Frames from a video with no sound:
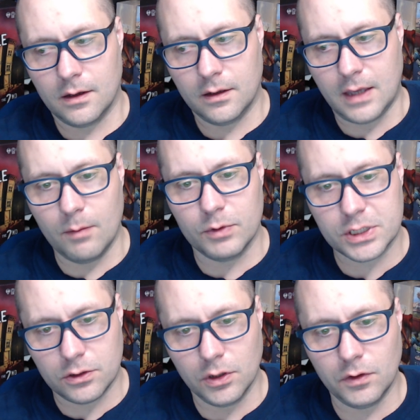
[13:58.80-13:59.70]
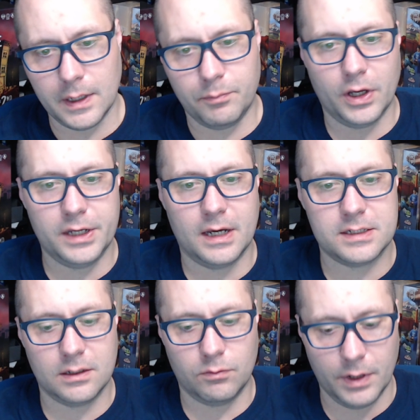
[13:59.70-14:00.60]
game was clearly play
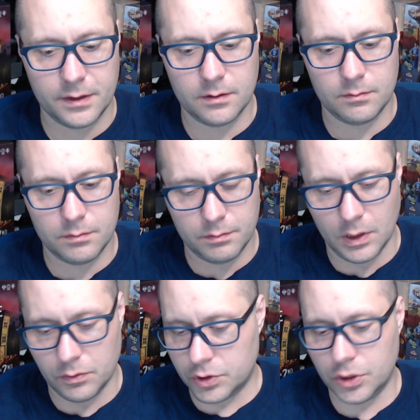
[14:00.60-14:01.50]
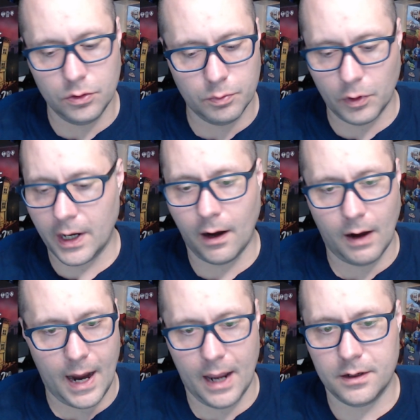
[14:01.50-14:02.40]
tested with 2-player
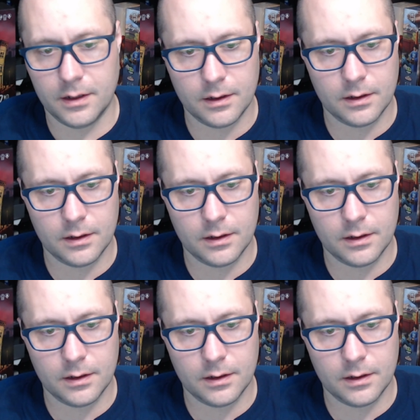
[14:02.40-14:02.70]
and